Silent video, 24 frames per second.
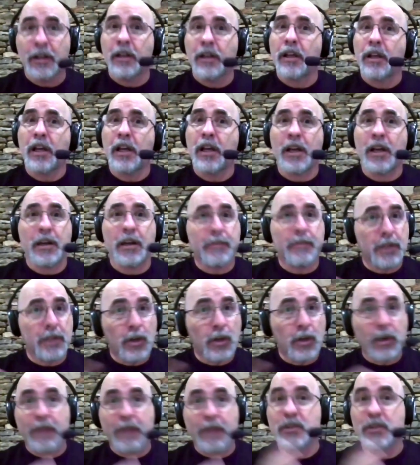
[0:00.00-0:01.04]
um, you
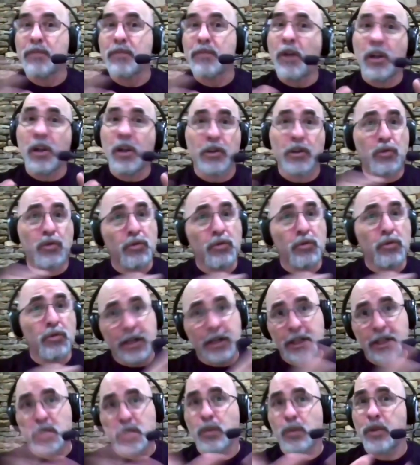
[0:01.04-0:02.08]
know, we have smaller group
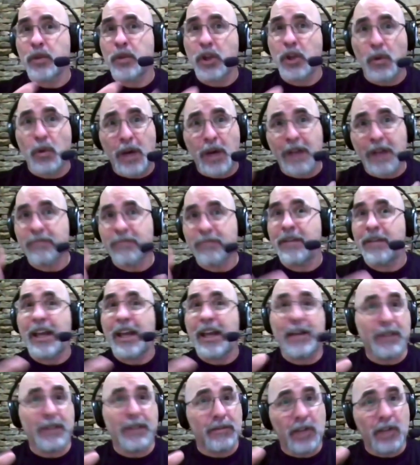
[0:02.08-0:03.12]
meetings where we go out and
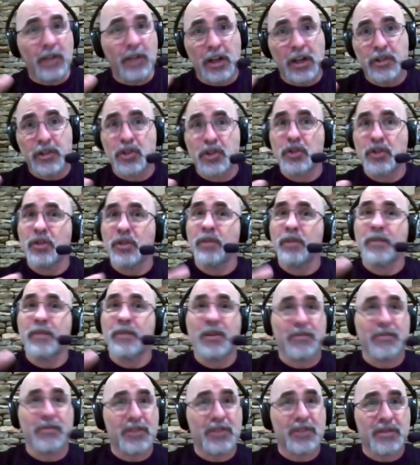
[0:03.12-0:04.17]
have a lunch or,
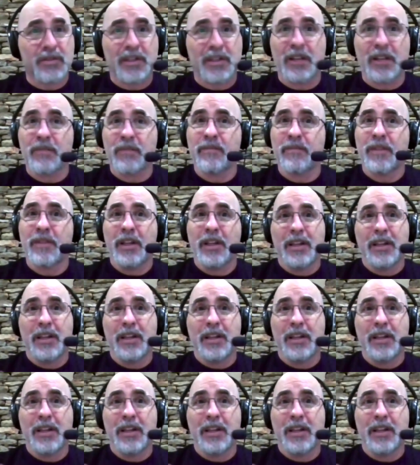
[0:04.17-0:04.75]
you know, just get a